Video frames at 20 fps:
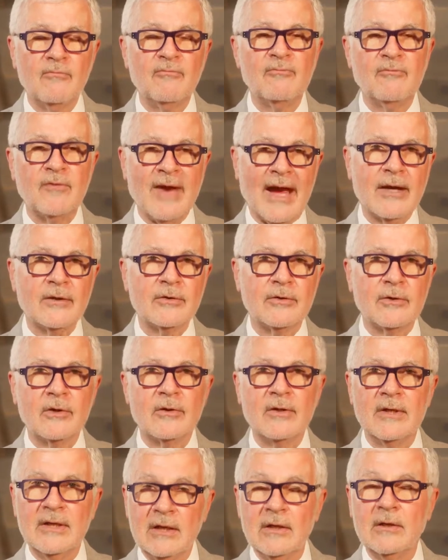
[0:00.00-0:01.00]

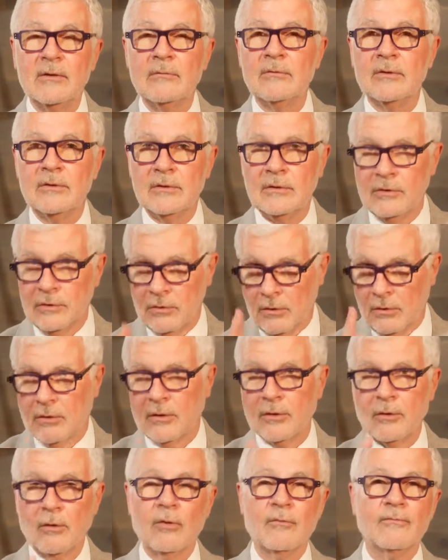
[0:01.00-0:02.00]
factor in
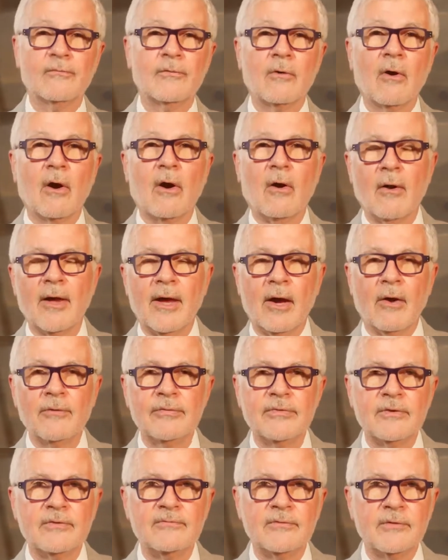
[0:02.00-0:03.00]
your overall
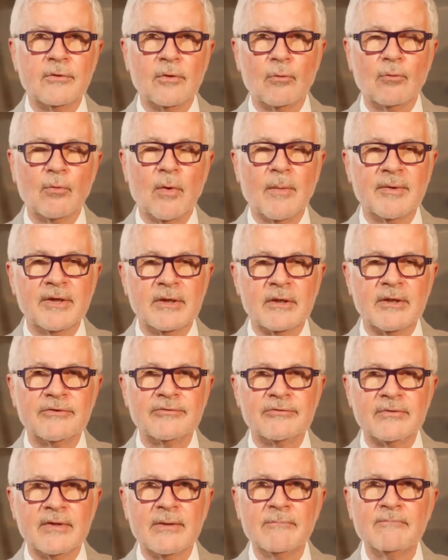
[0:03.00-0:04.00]
health, if you're a woman
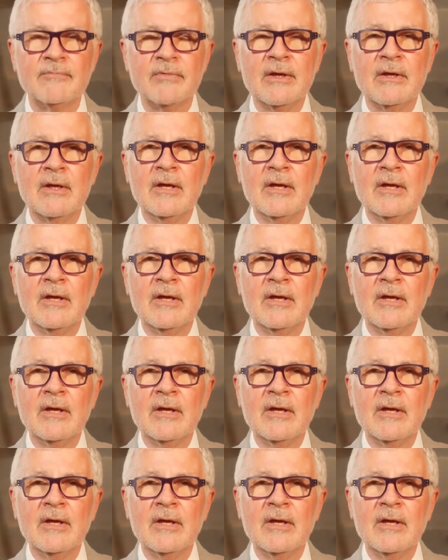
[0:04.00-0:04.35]
listening,